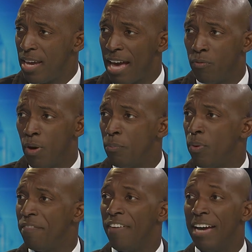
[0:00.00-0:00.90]
You have
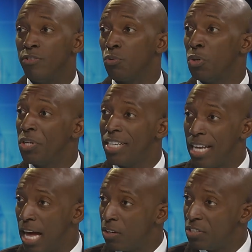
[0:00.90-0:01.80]
$1.5 trillion
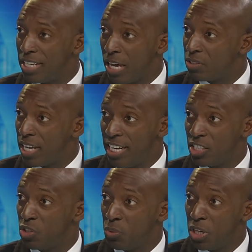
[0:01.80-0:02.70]
in outstanding
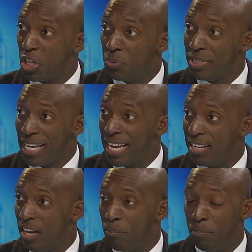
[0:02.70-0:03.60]
student loan debt
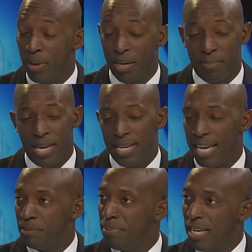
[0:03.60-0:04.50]

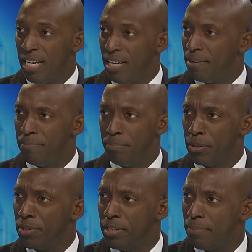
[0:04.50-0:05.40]
that's being
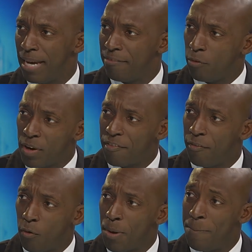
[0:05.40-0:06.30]
burdened by
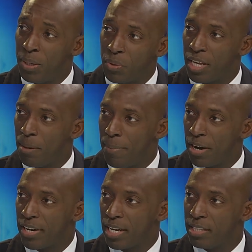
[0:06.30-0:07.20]
44 million
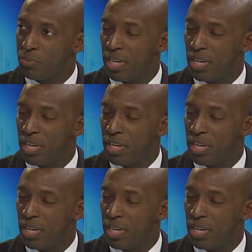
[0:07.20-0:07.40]
Americans.